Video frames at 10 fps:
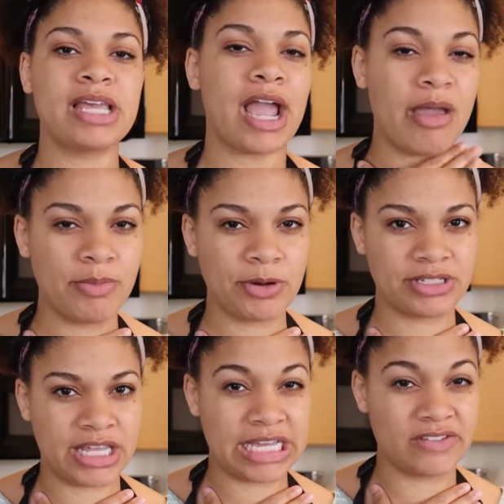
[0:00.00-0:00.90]
Like, I'm a
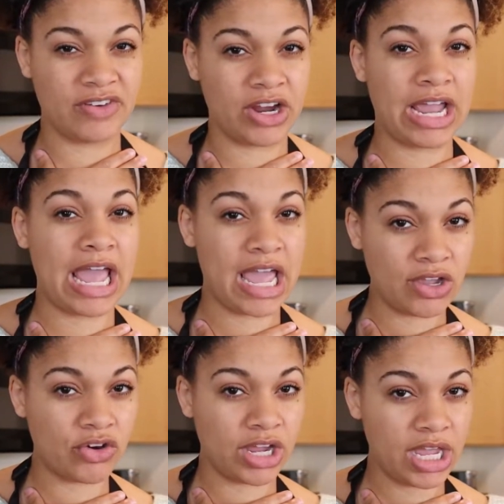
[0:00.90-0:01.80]
person that gets very
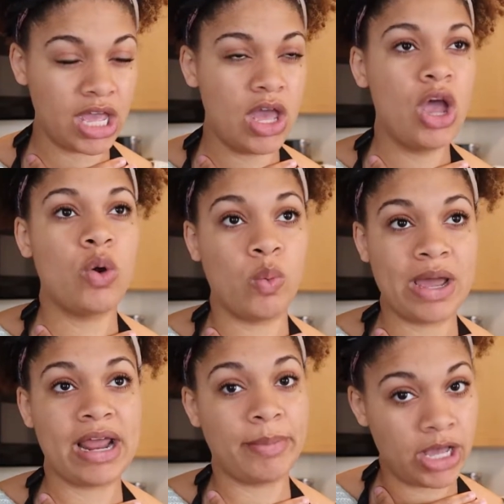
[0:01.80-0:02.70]
hangry
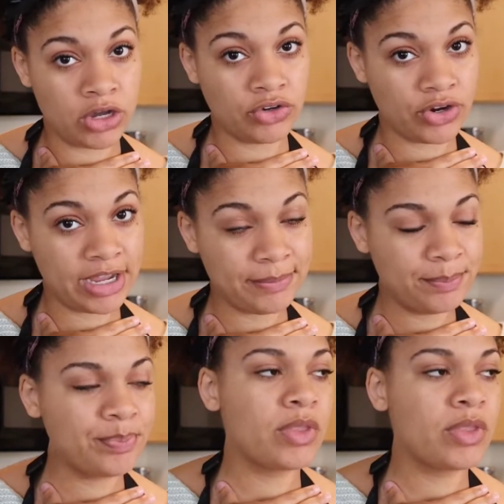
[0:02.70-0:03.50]
when I'm hungry.